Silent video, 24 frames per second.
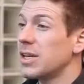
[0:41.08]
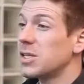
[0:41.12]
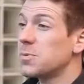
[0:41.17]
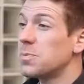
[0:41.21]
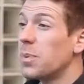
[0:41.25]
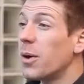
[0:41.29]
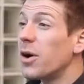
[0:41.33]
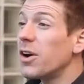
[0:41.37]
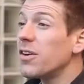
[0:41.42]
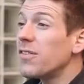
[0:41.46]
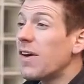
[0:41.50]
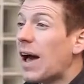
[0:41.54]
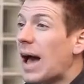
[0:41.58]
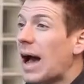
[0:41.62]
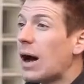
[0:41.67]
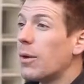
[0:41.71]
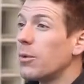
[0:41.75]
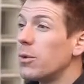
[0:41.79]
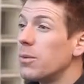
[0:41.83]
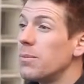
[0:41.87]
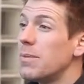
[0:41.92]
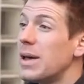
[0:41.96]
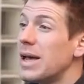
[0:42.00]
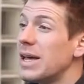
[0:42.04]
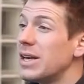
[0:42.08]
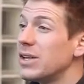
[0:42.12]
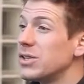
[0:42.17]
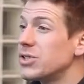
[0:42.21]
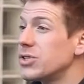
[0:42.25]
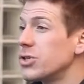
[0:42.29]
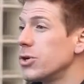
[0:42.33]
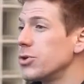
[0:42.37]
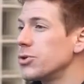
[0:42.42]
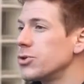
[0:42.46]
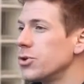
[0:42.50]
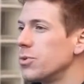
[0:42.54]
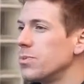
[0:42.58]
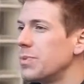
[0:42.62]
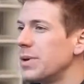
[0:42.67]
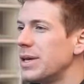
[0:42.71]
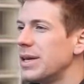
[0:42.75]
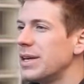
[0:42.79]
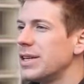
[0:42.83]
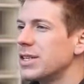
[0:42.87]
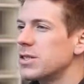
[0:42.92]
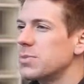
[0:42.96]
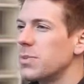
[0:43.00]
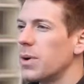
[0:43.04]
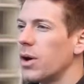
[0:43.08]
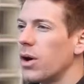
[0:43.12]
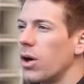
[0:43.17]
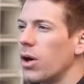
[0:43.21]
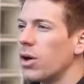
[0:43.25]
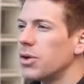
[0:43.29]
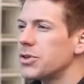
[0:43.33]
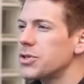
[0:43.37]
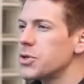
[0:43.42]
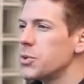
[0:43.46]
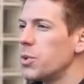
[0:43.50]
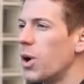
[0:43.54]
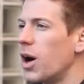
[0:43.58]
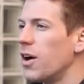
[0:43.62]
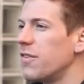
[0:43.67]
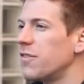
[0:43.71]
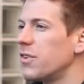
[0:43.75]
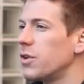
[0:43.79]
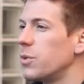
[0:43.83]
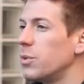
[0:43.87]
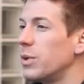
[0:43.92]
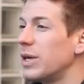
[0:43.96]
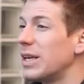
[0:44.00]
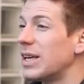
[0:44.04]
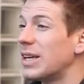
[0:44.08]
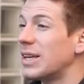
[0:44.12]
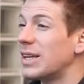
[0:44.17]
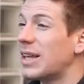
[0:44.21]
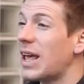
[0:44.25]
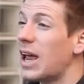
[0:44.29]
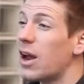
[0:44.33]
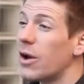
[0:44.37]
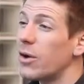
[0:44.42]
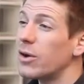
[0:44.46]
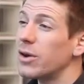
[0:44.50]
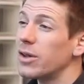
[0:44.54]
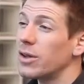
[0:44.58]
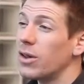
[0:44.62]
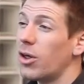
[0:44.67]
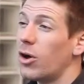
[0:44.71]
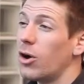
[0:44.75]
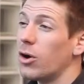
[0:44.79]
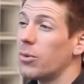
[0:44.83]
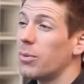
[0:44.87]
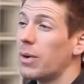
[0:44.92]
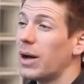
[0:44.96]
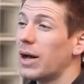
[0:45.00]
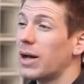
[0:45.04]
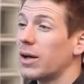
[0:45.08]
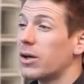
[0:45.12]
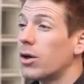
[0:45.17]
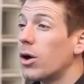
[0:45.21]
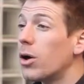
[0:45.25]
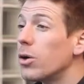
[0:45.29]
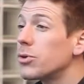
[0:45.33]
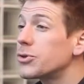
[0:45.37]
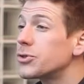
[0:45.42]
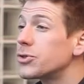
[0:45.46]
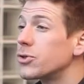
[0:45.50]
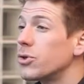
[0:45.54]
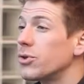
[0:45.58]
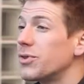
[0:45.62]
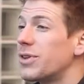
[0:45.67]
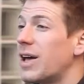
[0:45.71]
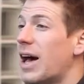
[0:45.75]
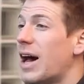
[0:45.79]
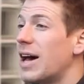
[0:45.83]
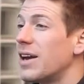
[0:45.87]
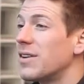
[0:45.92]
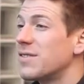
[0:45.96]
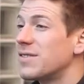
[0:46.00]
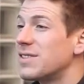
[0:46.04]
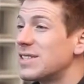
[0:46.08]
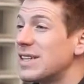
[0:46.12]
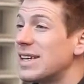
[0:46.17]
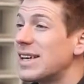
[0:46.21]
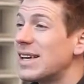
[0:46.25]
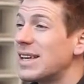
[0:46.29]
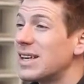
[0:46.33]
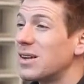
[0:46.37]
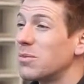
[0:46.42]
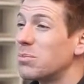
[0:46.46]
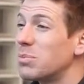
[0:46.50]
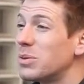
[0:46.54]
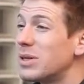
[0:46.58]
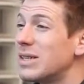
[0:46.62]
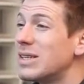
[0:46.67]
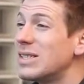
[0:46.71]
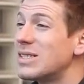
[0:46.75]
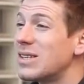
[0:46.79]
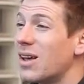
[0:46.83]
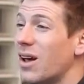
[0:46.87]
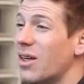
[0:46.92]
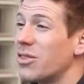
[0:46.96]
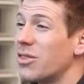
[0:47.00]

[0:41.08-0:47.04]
It's part of how we're made as social beings, but all too often we get carried along by a cultural tide of seeking to please